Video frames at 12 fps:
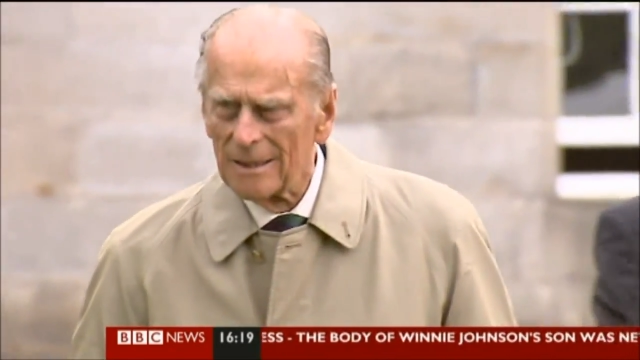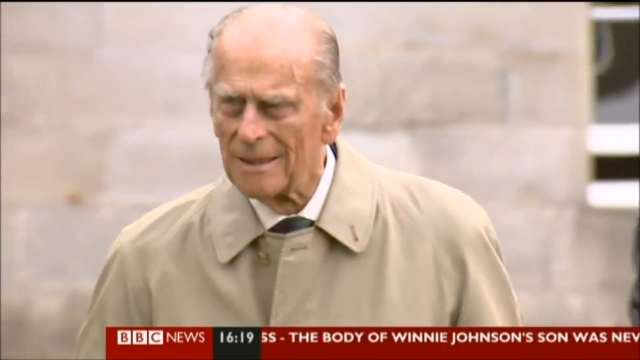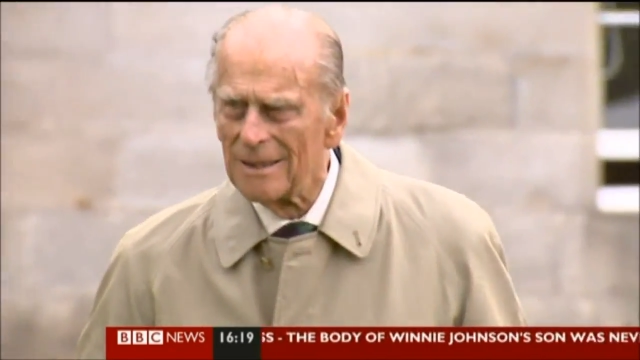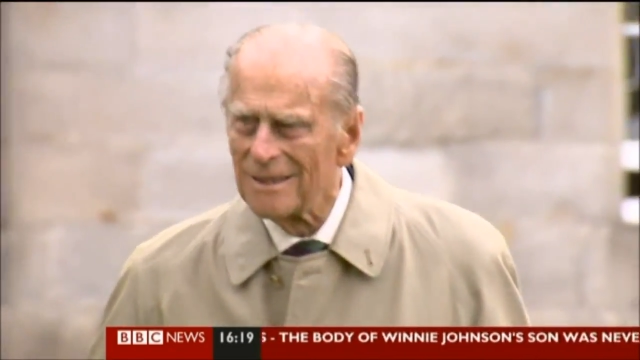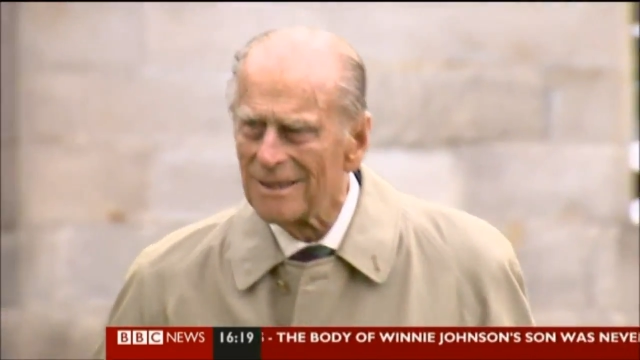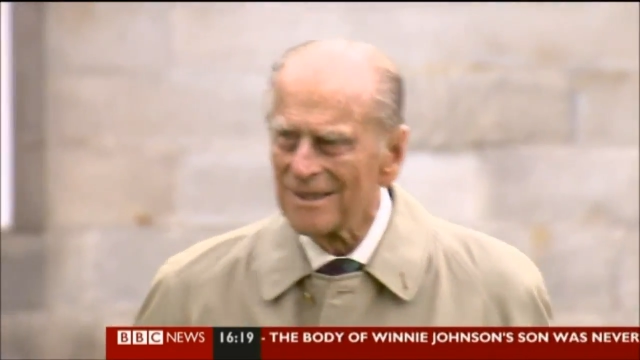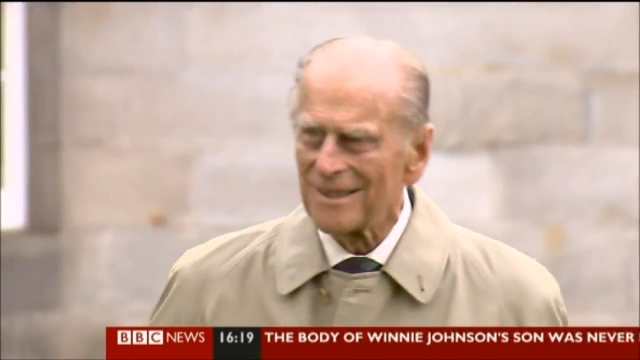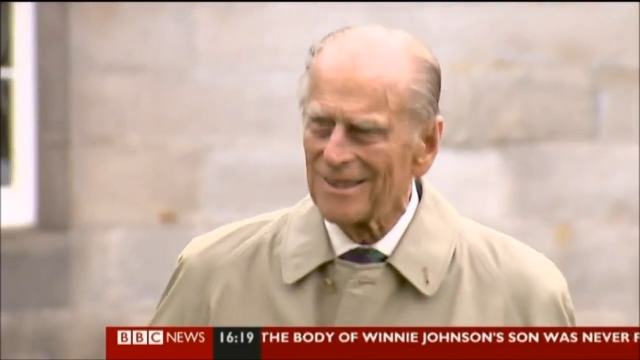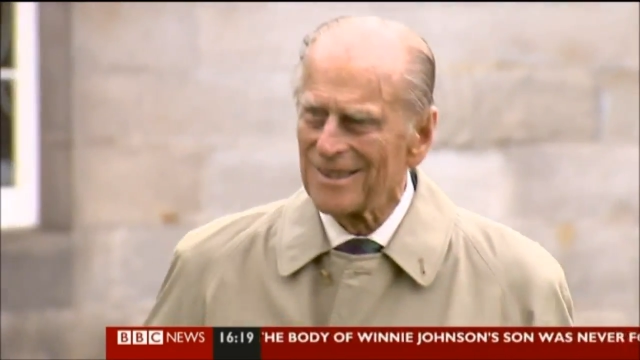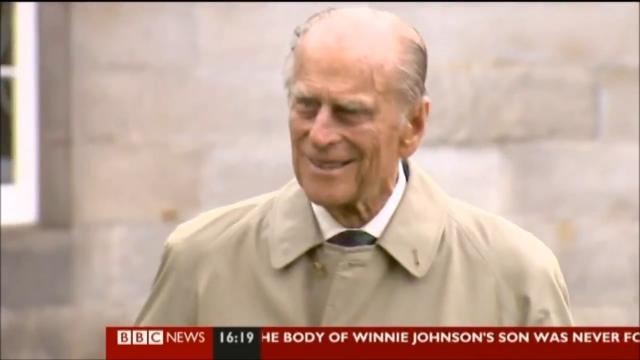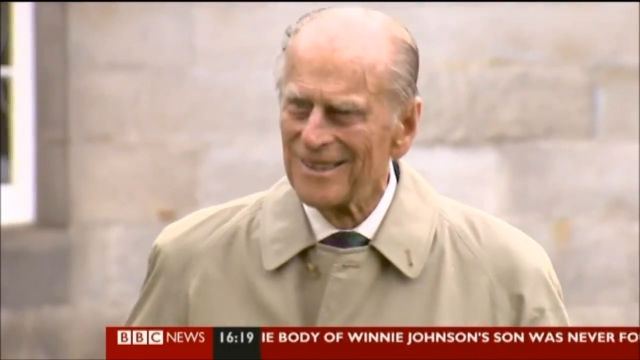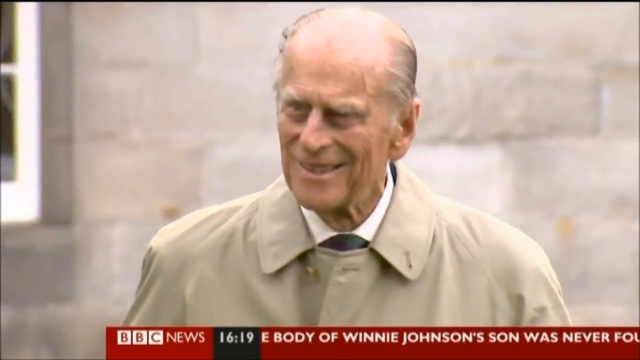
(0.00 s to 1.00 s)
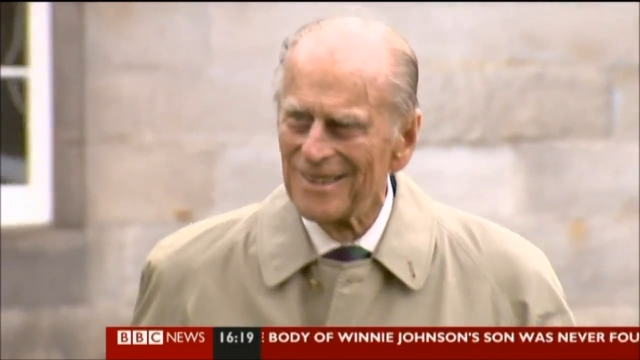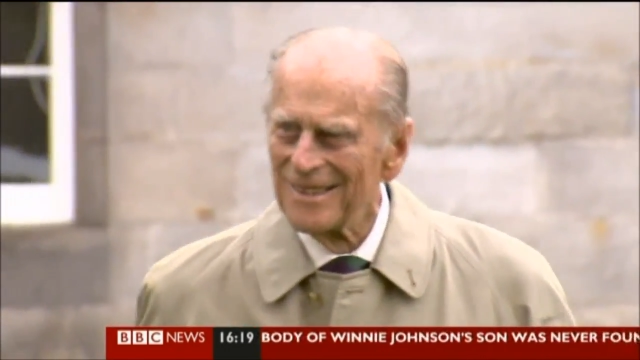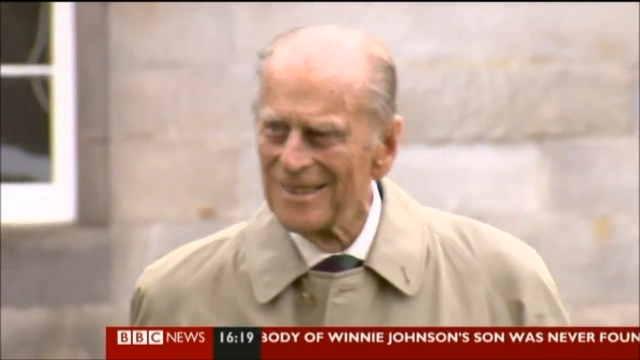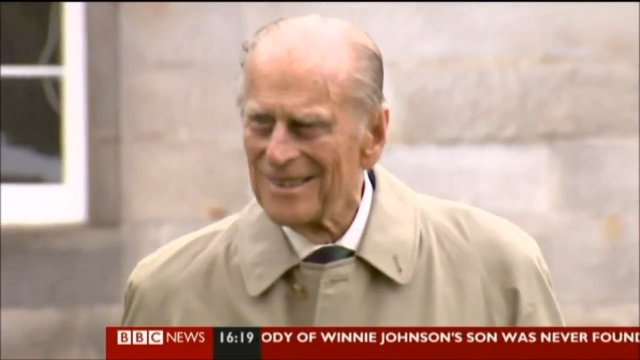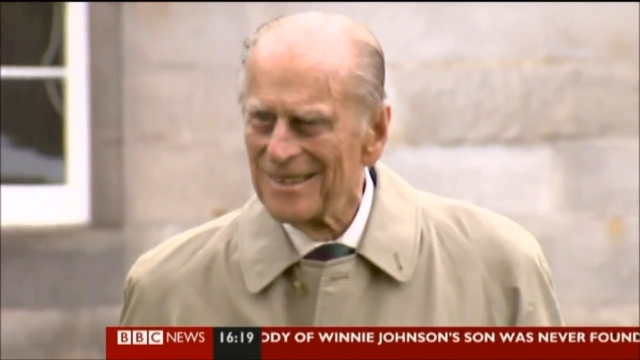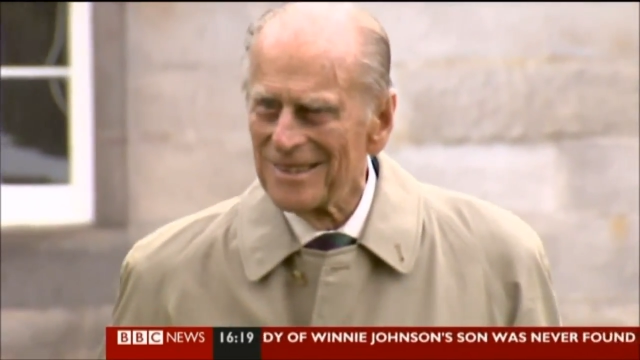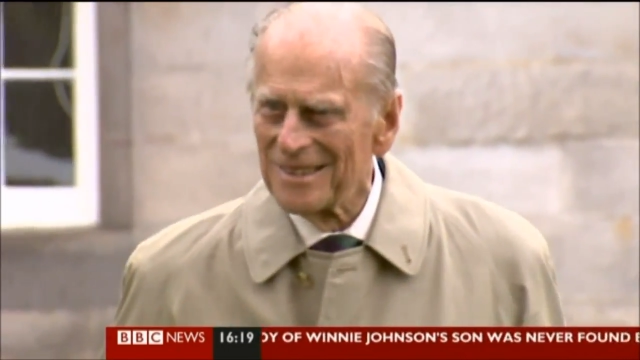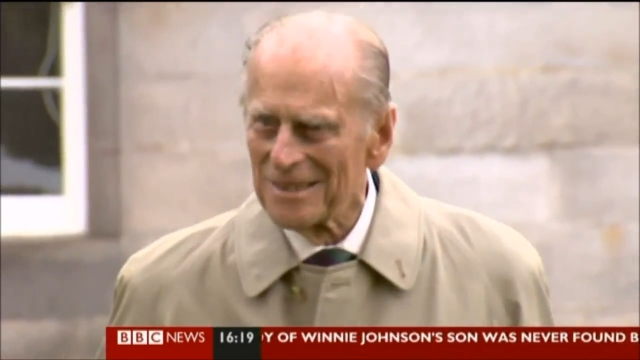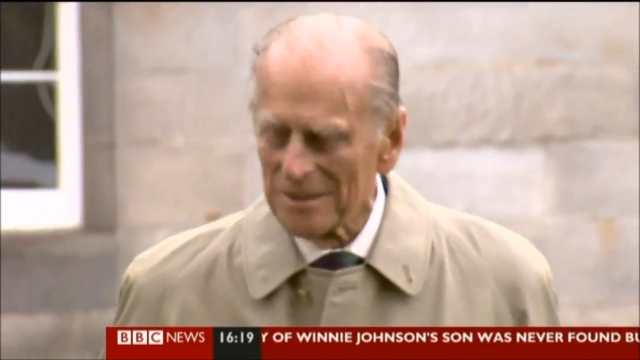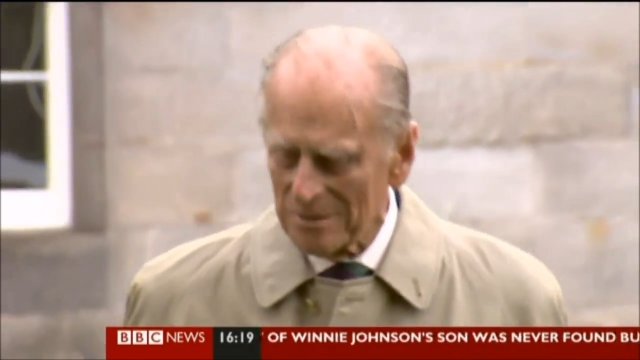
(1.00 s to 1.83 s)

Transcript: hospital for the next few days